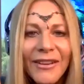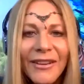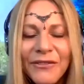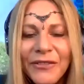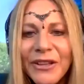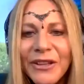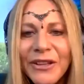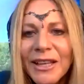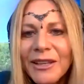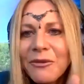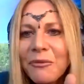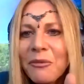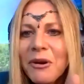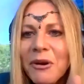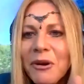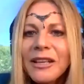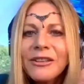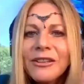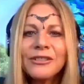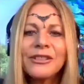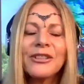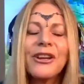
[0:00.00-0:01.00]
feel like
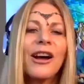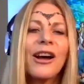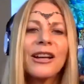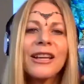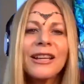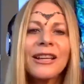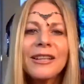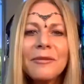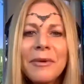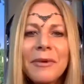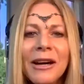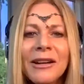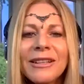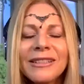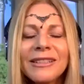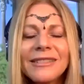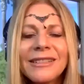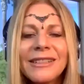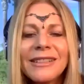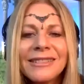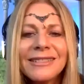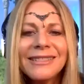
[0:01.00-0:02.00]
what you're talking about
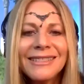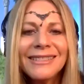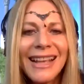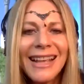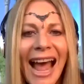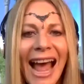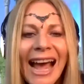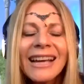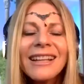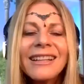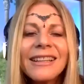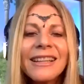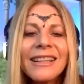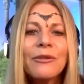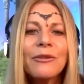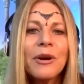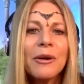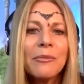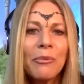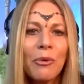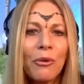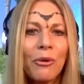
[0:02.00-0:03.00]
is exactly
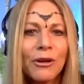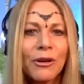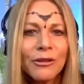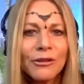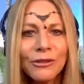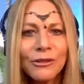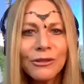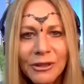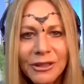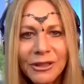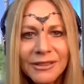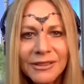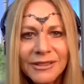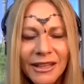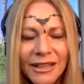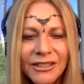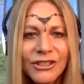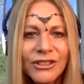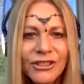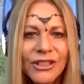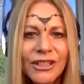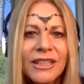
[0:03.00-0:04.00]
what Portal to
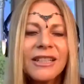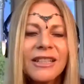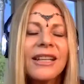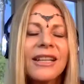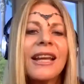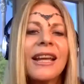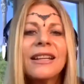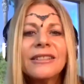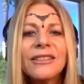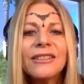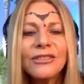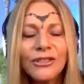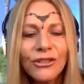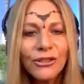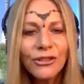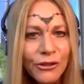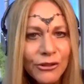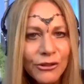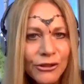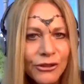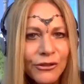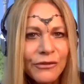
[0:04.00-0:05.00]
Ascension and
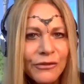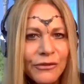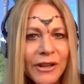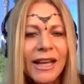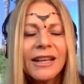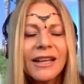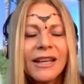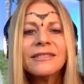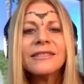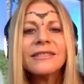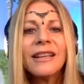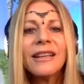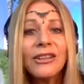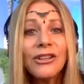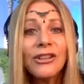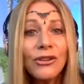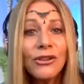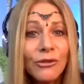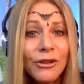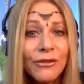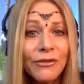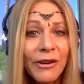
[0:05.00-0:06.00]
Disclosure Fest
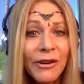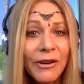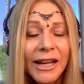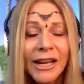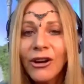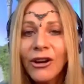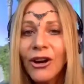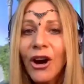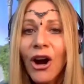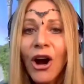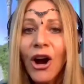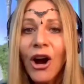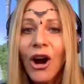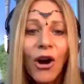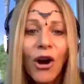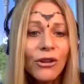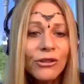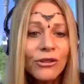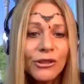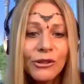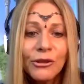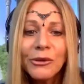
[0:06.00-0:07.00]
and Unify are
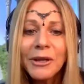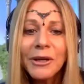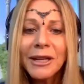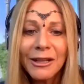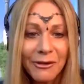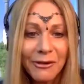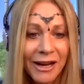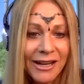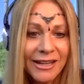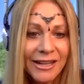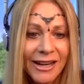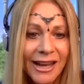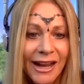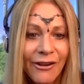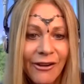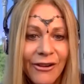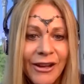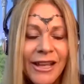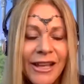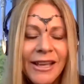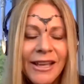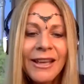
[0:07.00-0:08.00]
all doing right
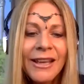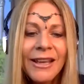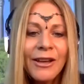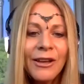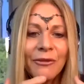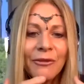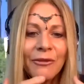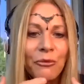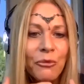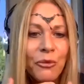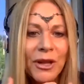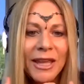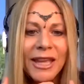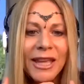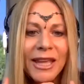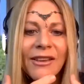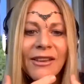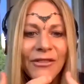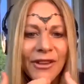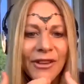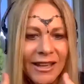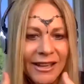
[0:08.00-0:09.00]
now.
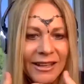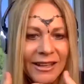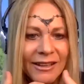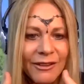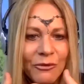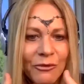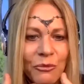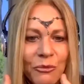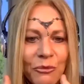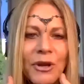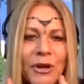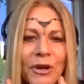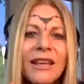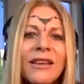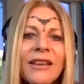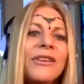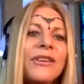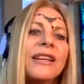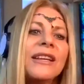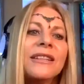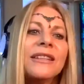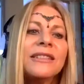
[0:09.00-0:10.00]

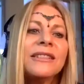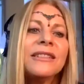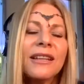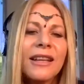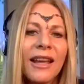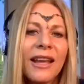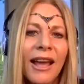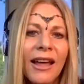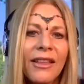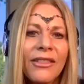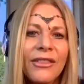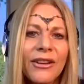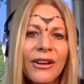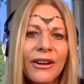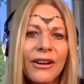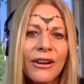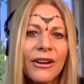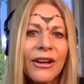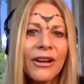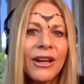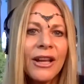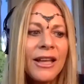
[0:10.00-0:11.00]
Weaving
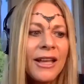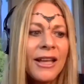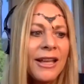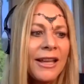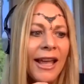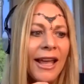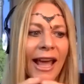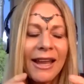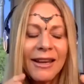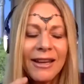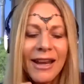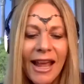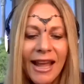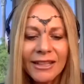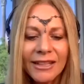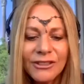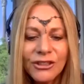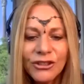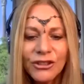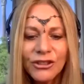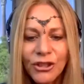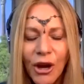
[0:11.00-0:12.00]
together
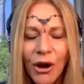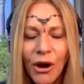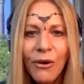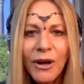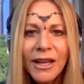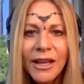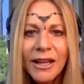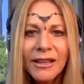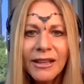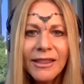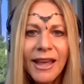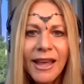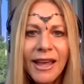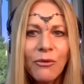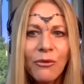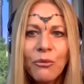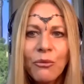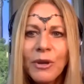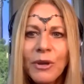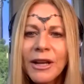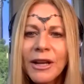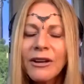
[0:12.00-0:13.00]
and showing
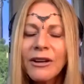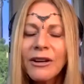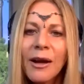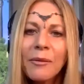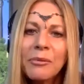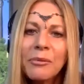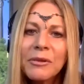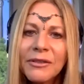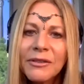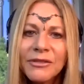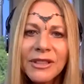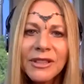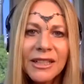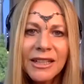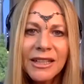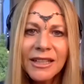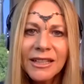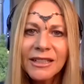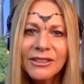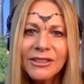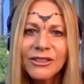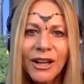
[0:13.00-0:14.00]
that we're uplifting
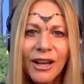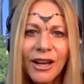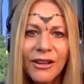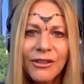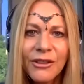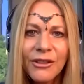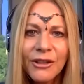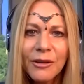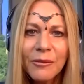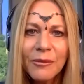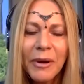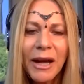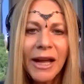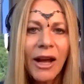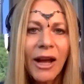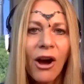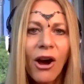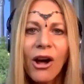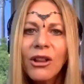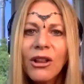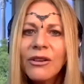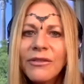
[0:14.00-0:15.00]
each other by
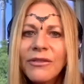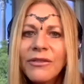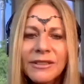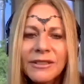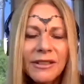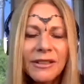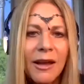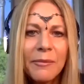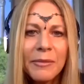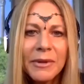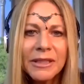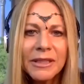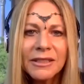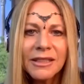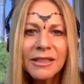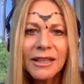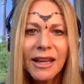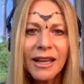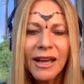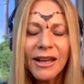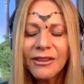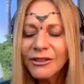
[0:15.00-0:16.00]
all of us coming
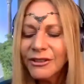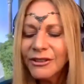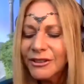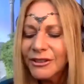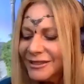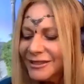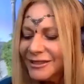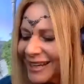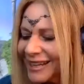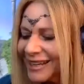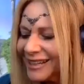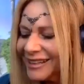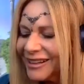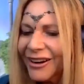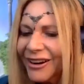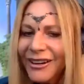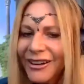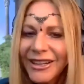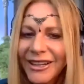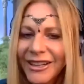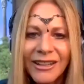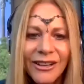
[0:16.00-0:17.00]
together, setting
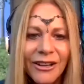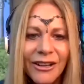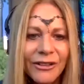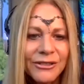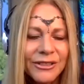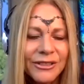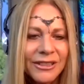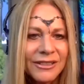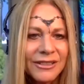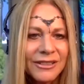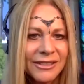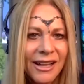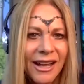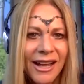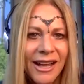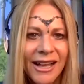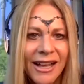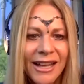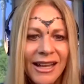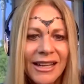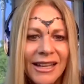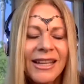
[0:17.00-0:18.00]
our egos
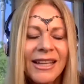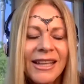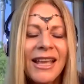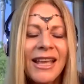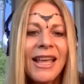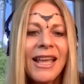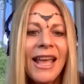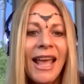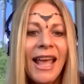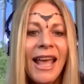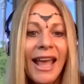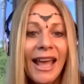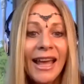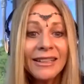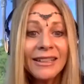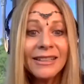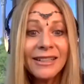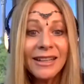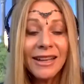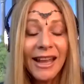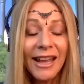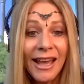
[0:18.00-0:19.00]
aside,
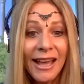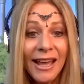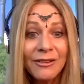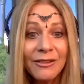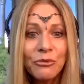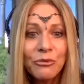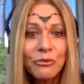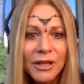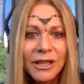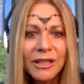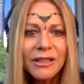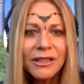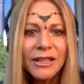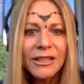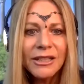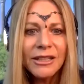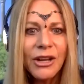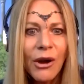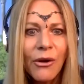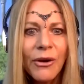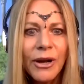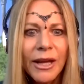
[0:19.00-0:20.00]
and really
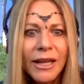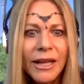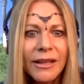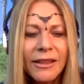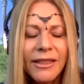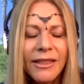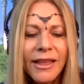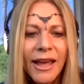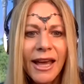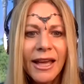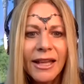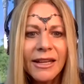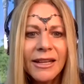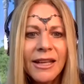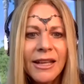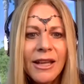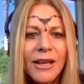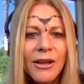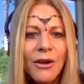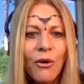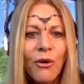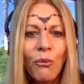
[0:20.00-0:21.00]
knowing that
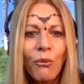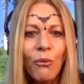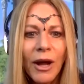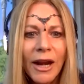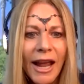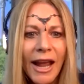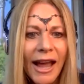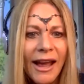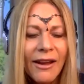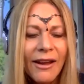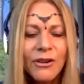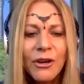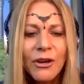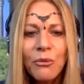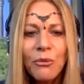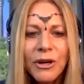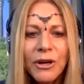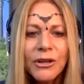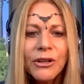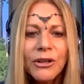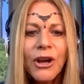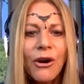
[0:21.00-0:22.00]
whatever
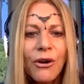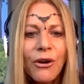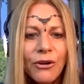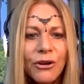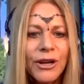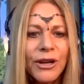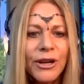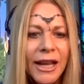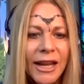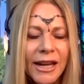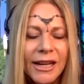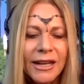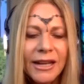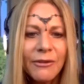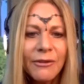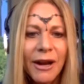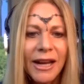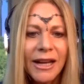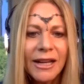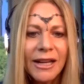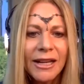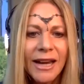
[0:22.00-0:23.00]
we're co-creating
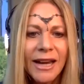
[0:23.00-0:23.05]
right